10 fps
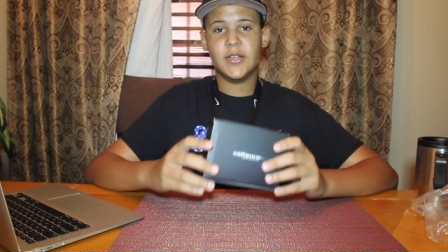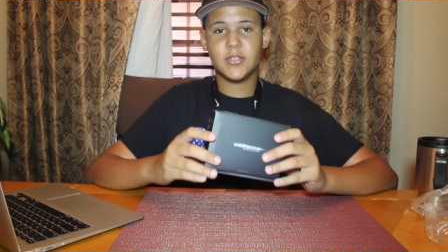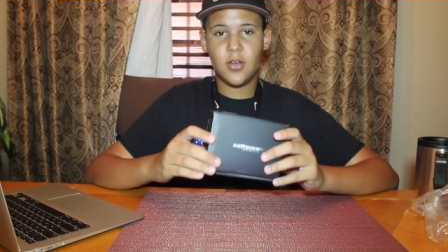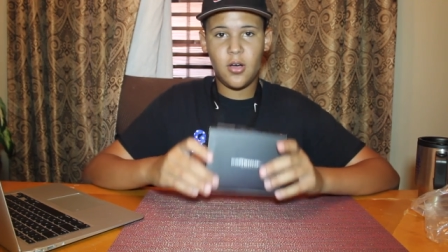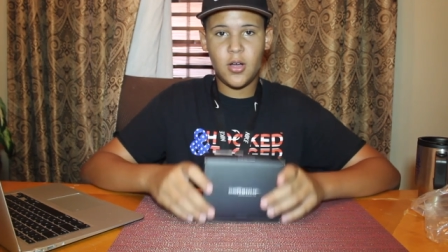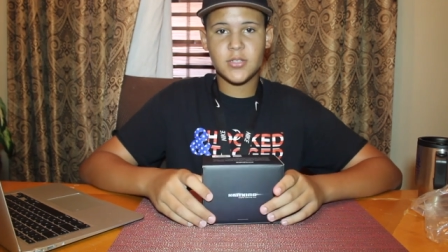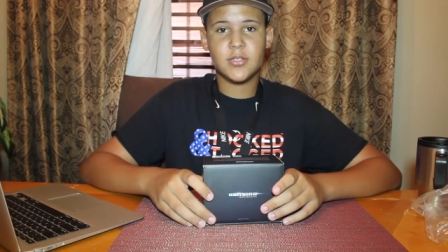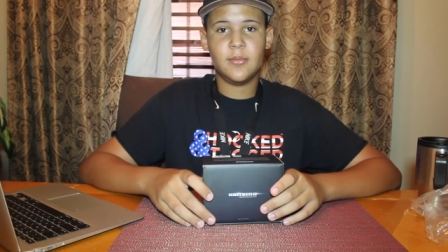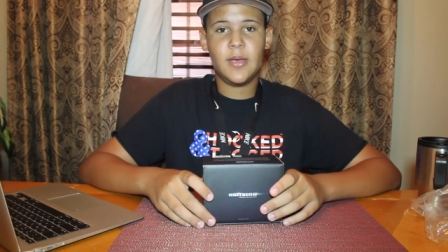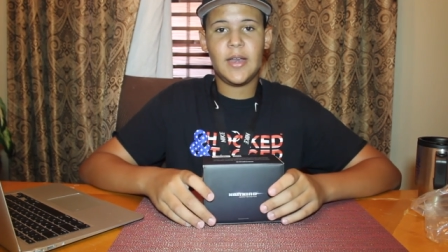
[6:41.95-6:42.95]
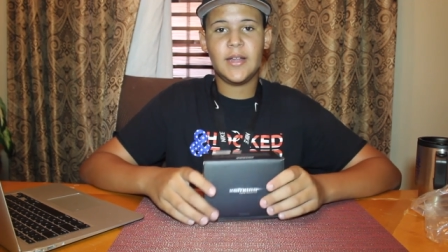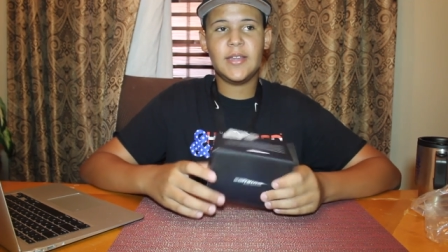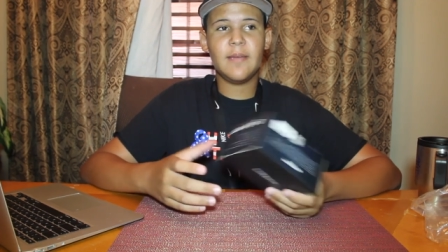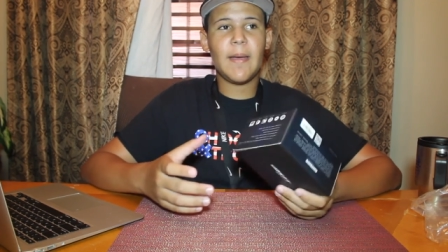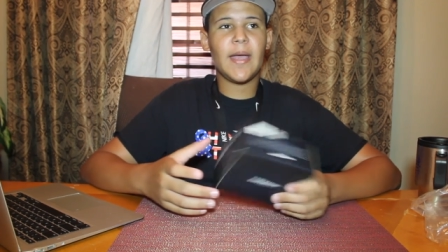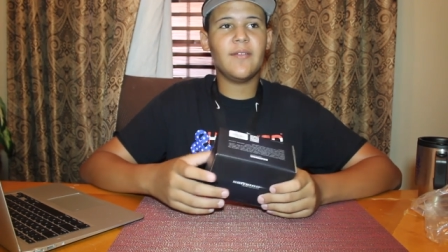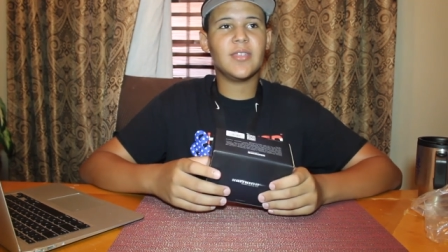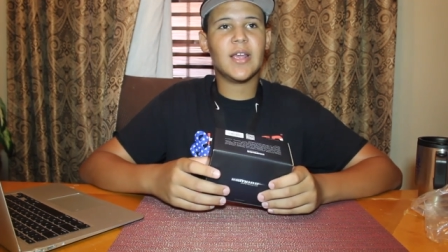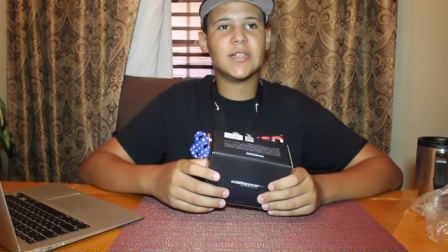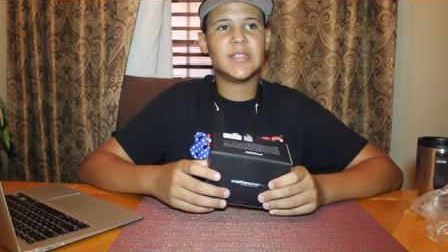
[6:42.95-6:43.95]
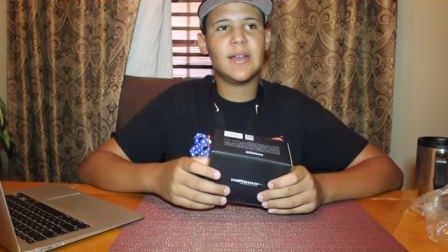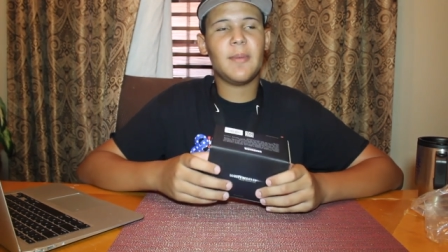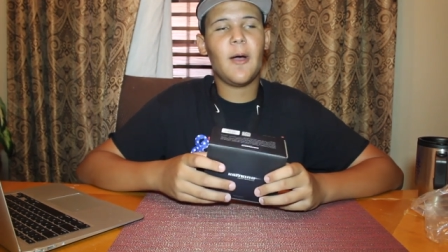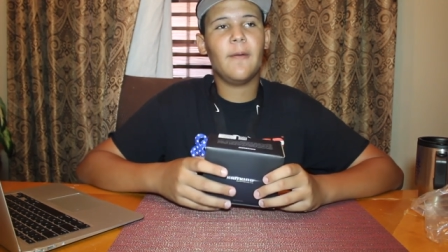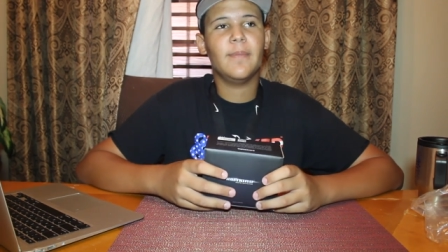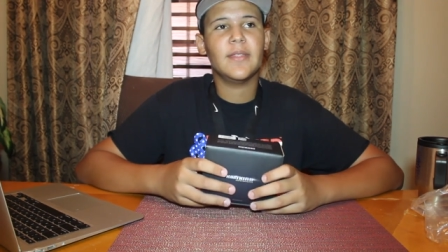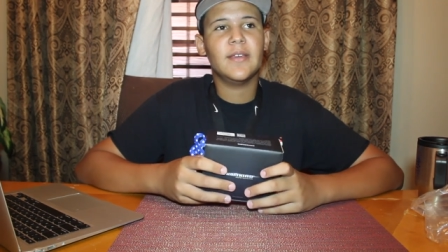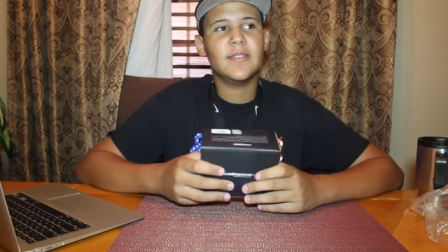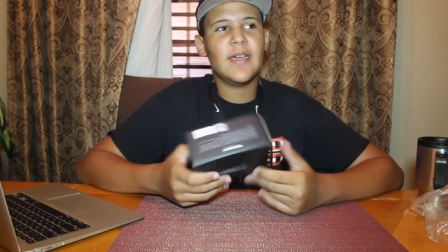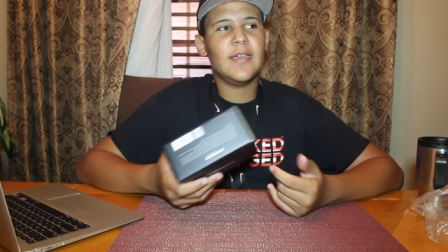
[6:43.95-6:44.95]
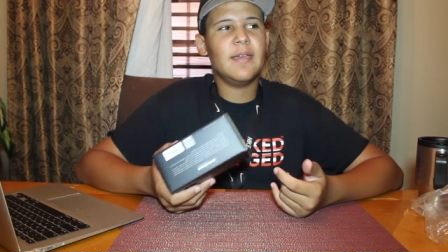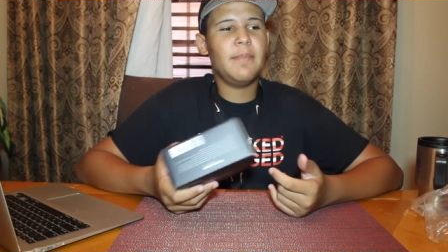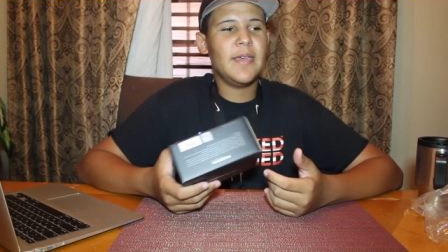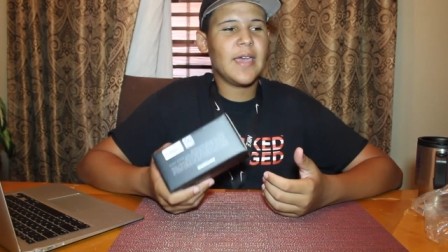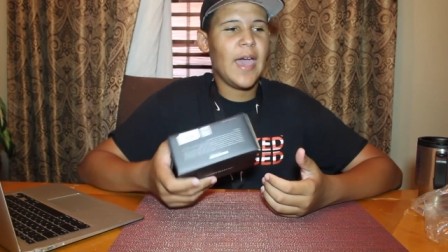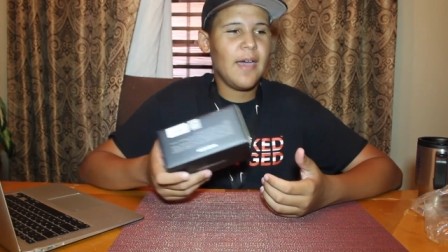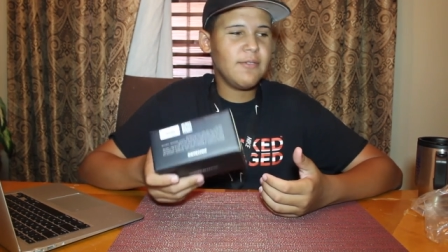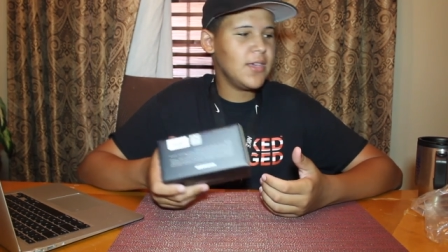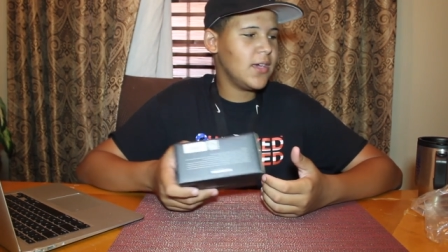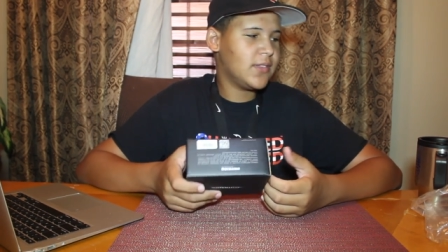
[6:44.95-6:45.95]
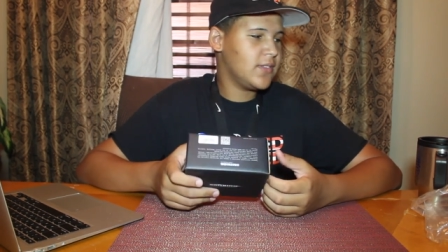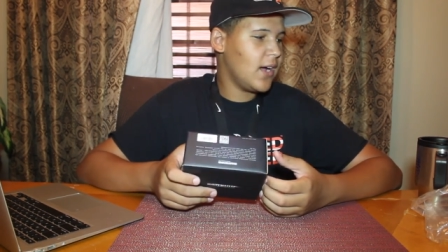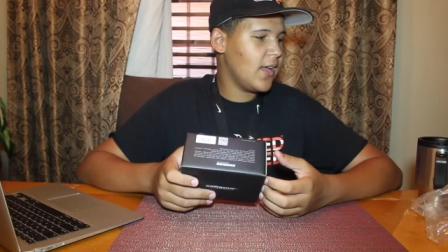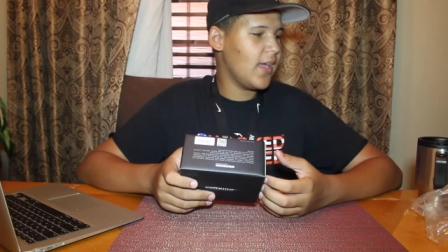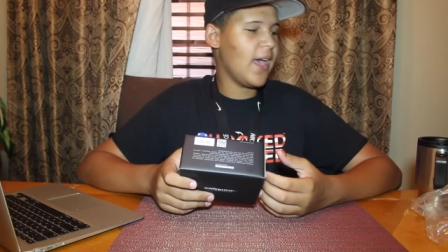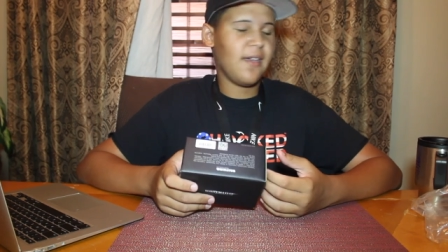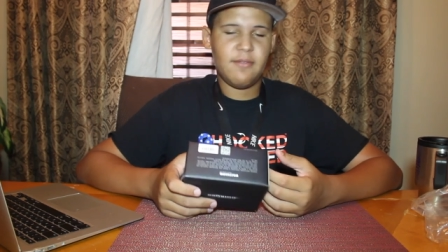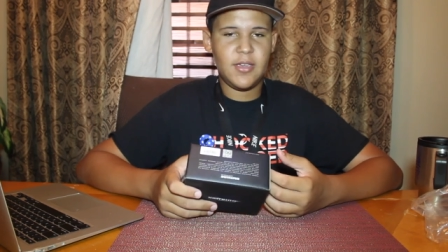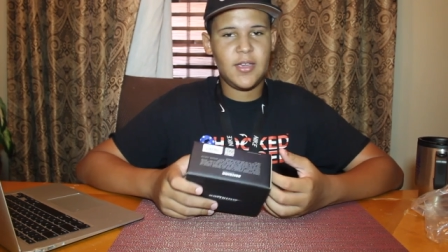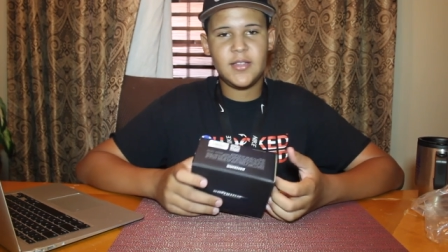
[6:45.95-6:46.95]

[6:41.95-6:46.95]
It's awesome. And I take back everything I said about that it being heavy. It's not heavy.